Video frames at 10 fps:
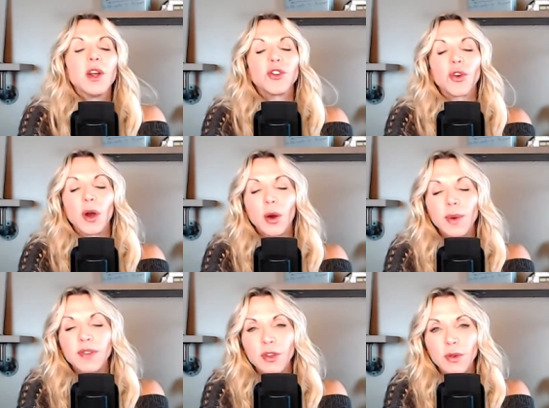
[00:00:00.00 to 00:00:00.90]
So I
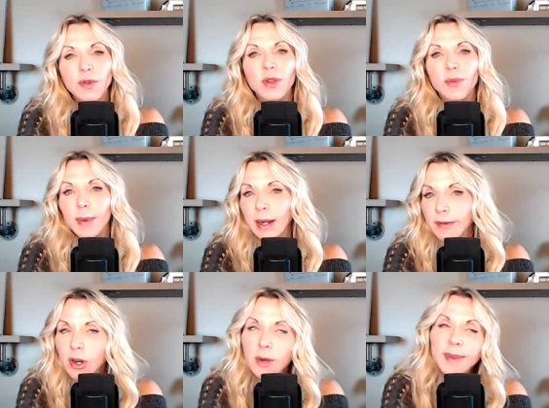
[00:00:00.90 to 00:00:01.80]
always use, you might
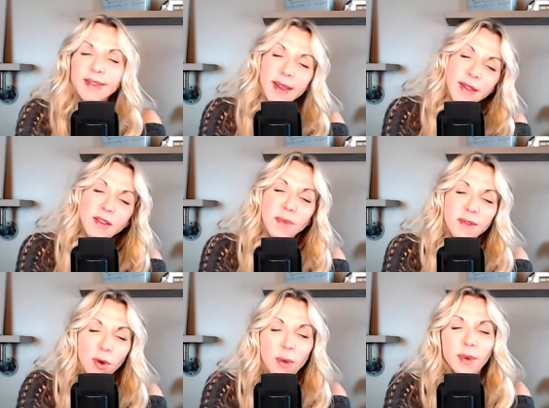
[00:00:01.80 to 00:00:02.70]
have heard me say this
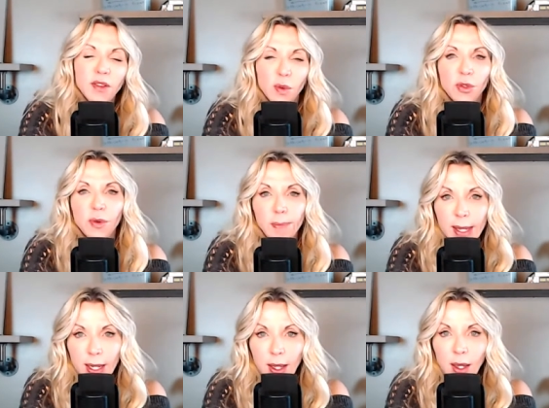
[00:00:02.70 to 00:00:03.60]
before, but it's worth
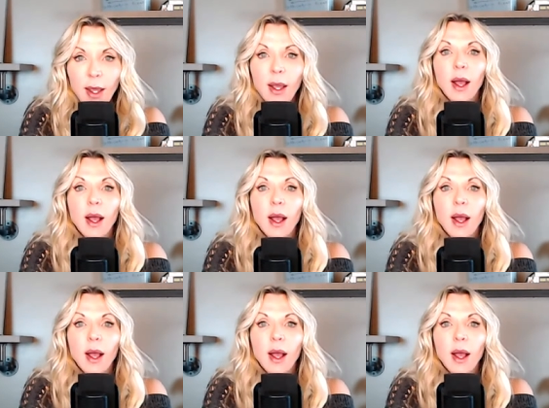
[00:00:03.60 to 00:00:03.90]
repeating.